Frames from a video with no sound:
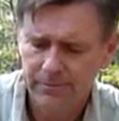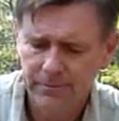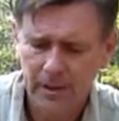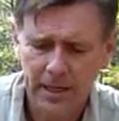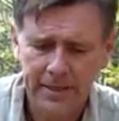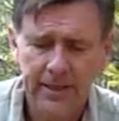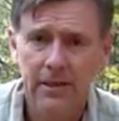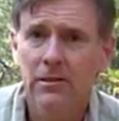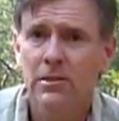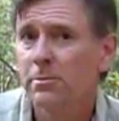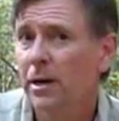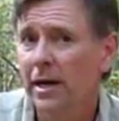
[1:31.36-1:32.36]
pine
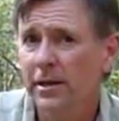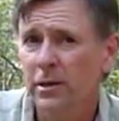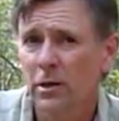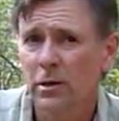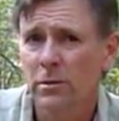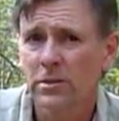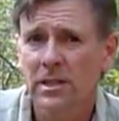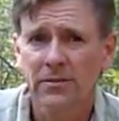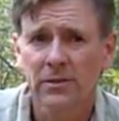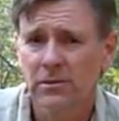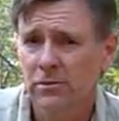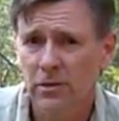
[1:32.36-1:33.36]
needles, pine cones,
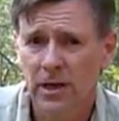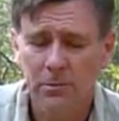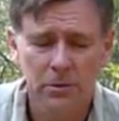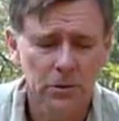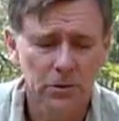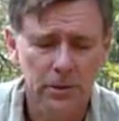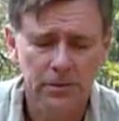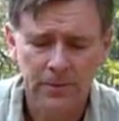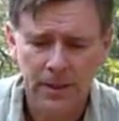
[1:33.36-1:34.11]
even dried manure.